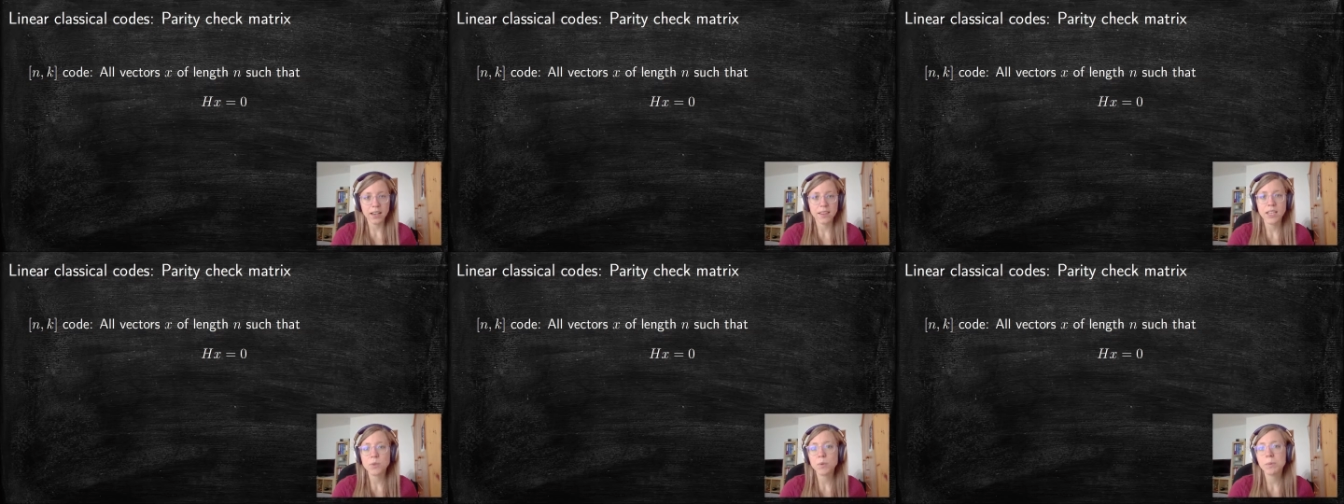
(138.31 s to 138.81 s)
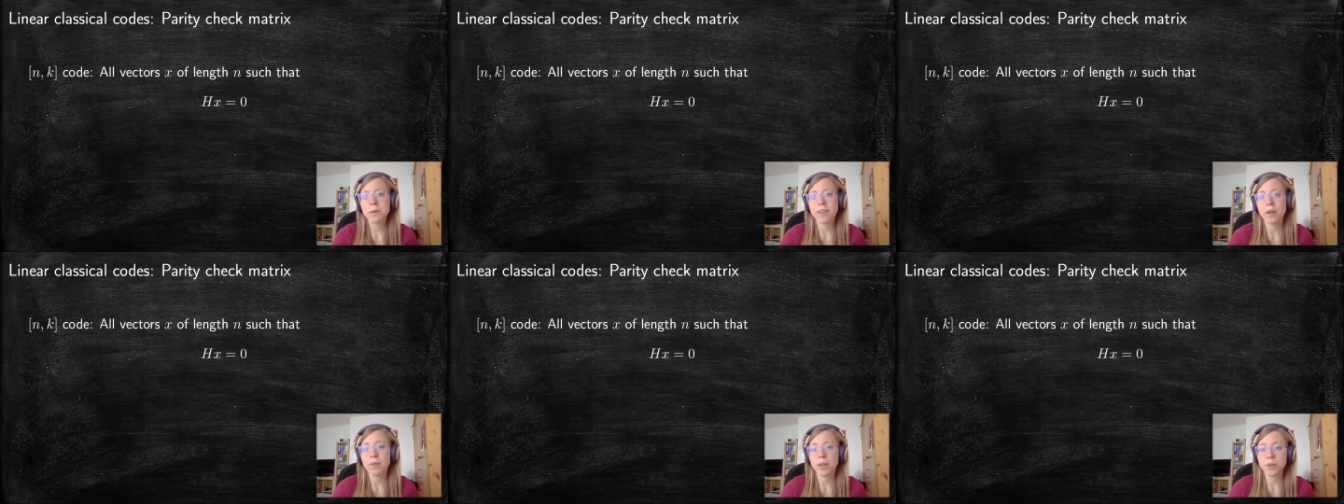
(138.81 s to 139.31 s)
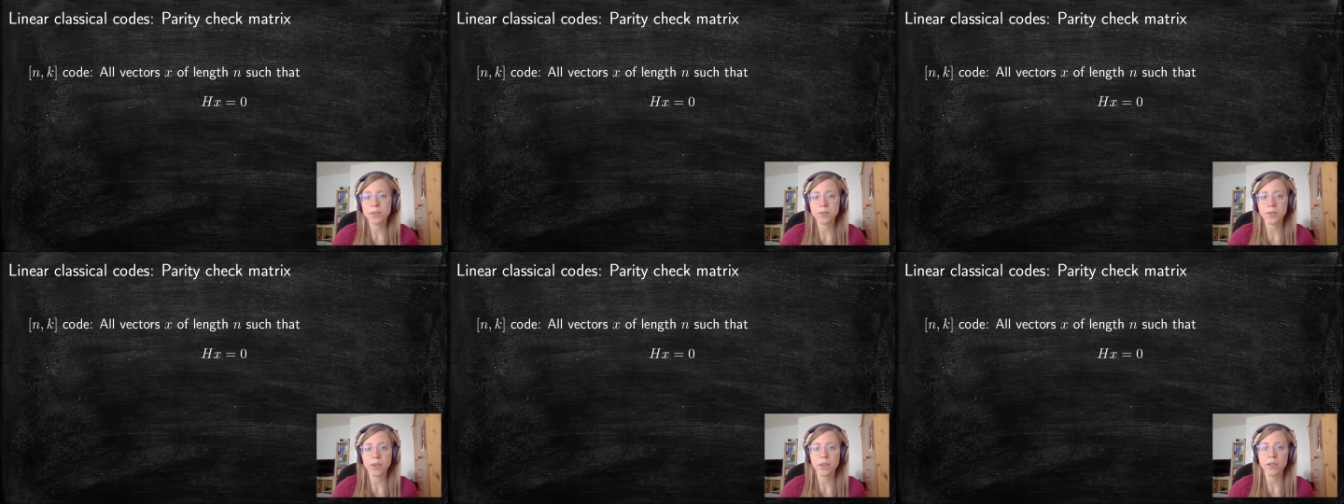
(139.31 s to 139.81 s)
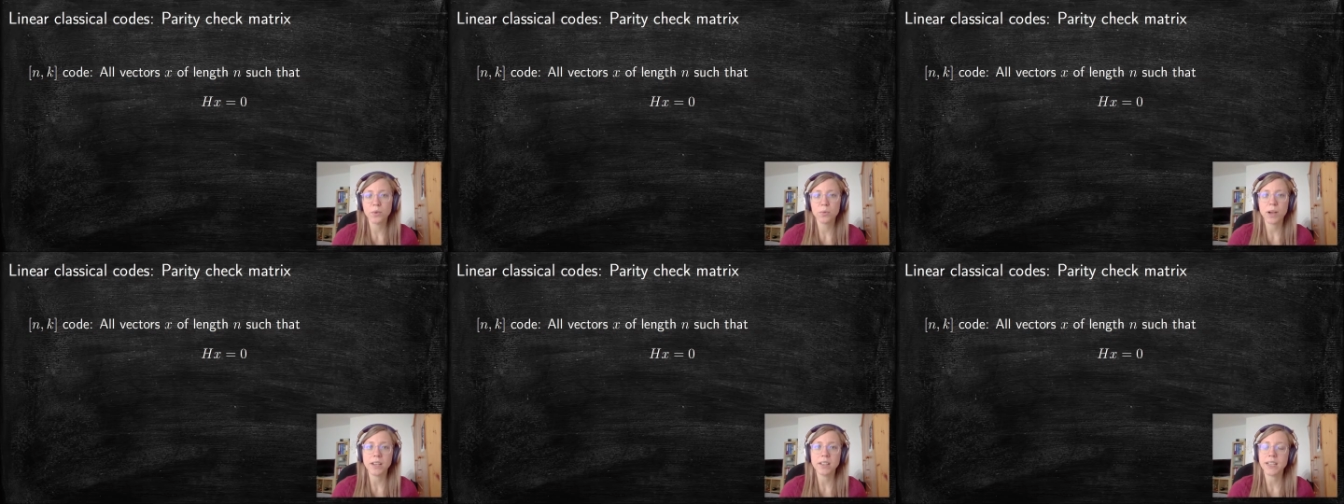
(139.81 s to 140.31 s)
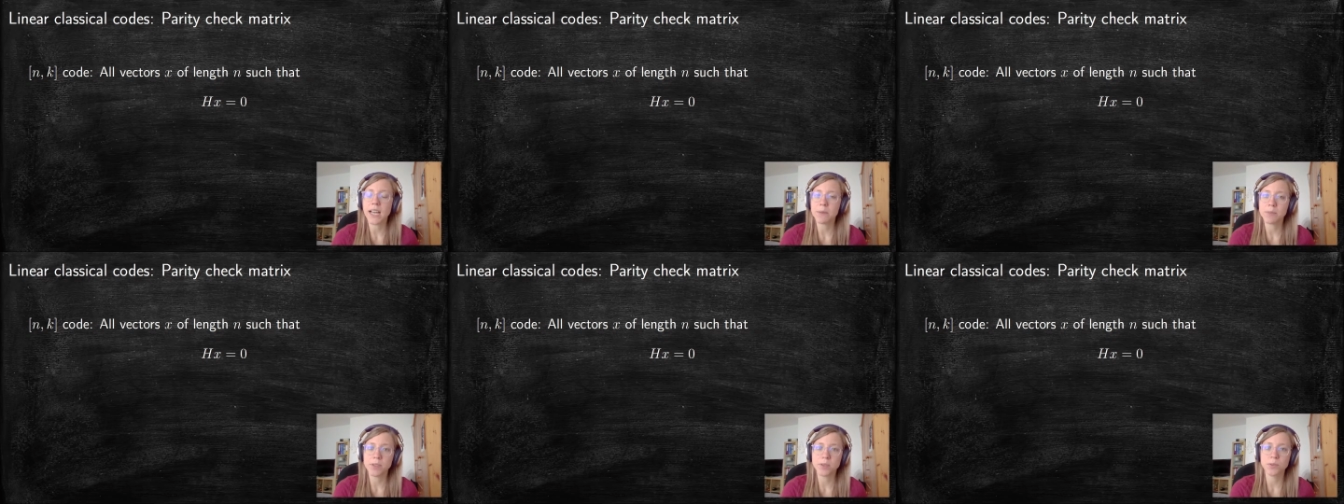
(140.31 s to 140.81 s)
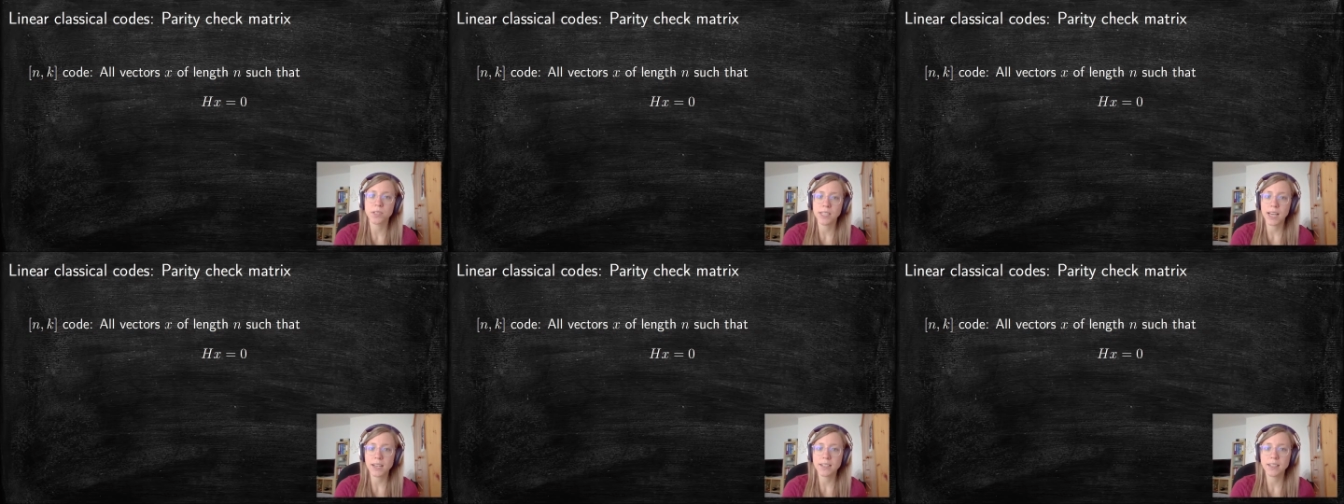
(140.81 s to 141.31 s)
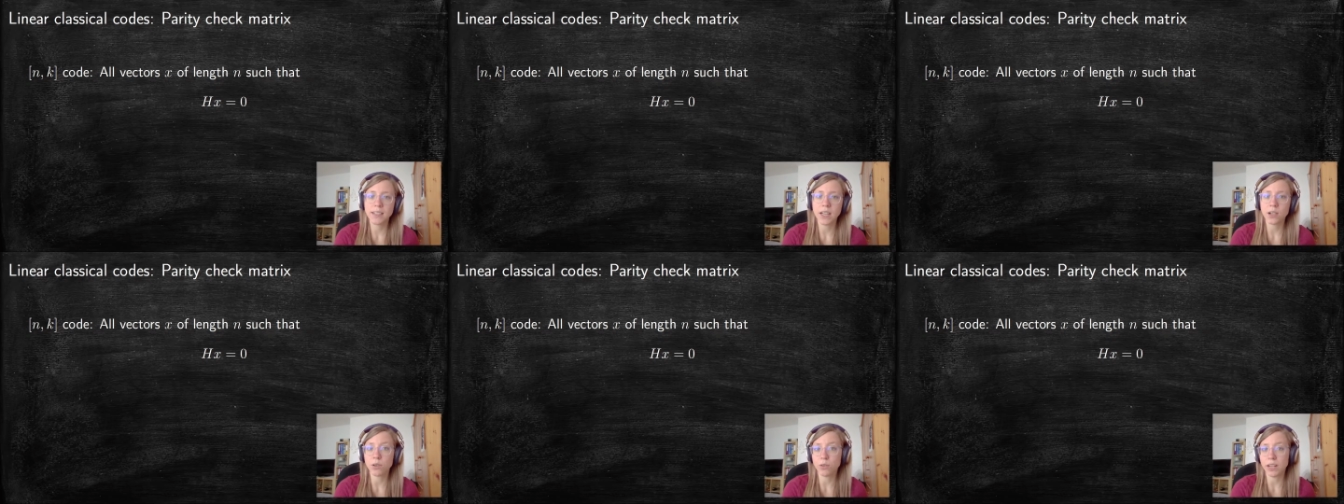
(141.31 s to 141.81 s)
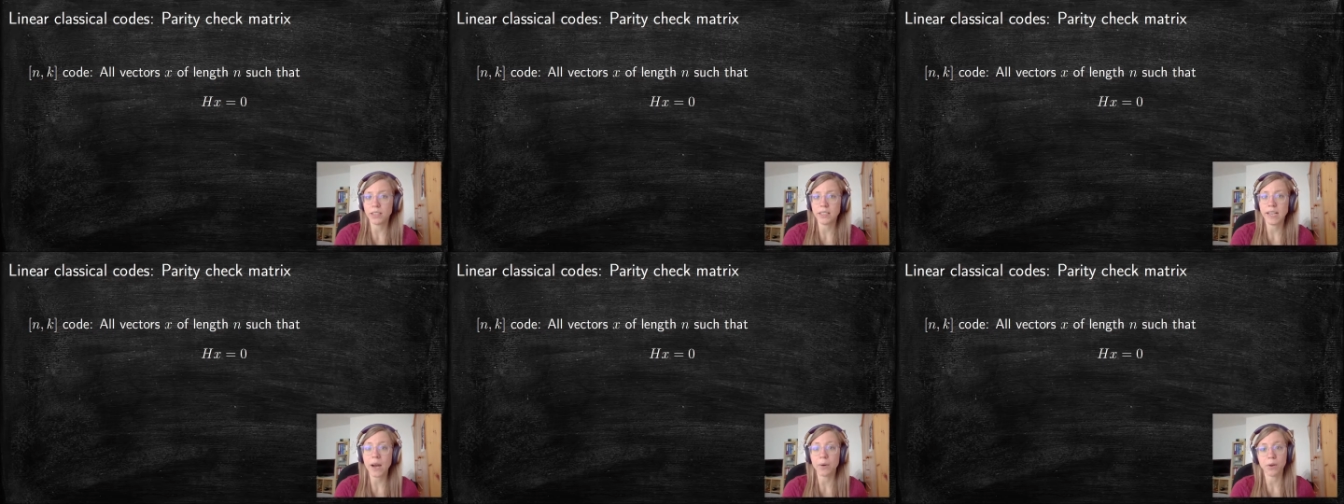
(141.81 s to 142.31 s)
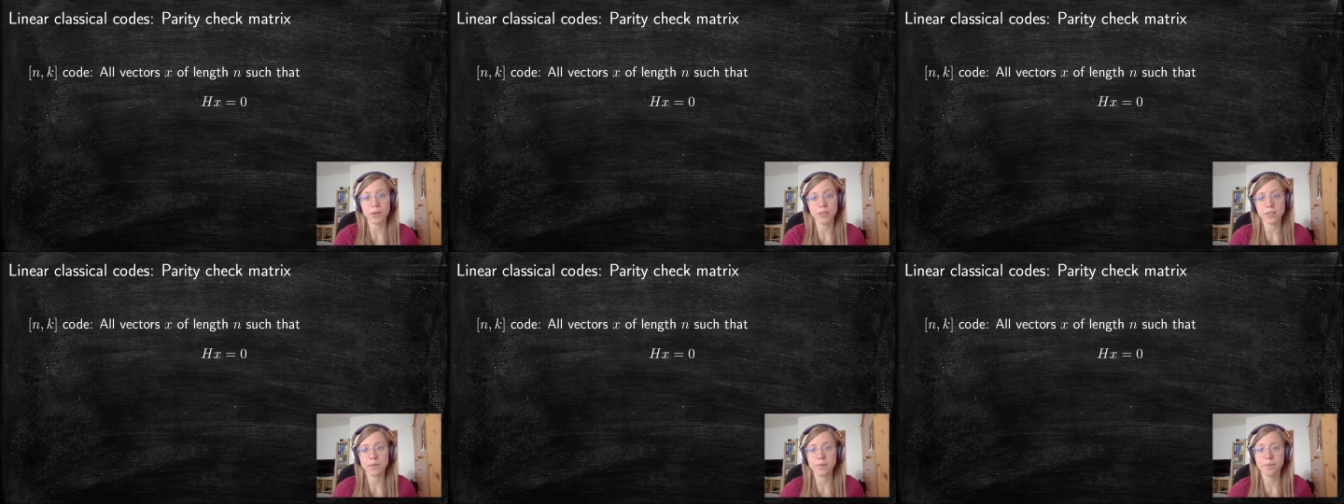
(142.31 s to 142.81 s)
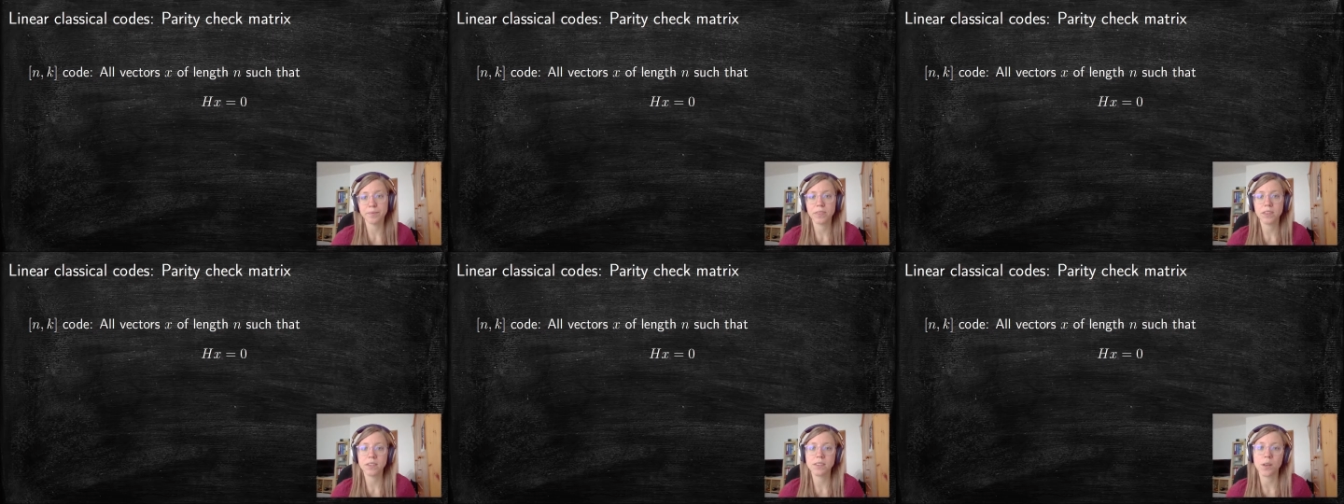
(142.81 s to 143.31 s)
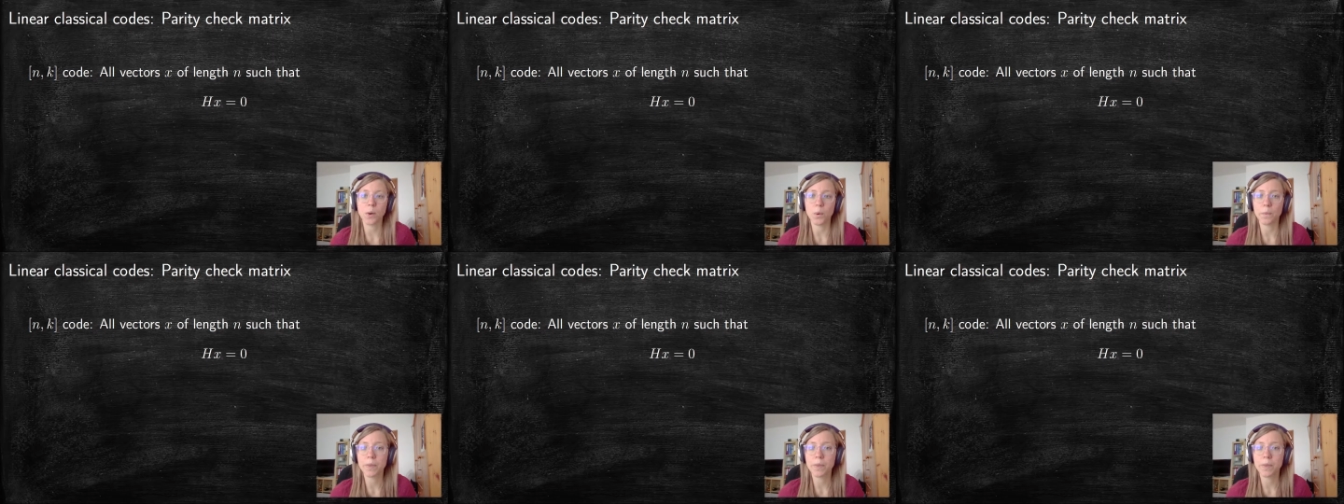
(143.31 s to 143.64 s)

These will be very useful when it comes to detecting and correcting errors. So,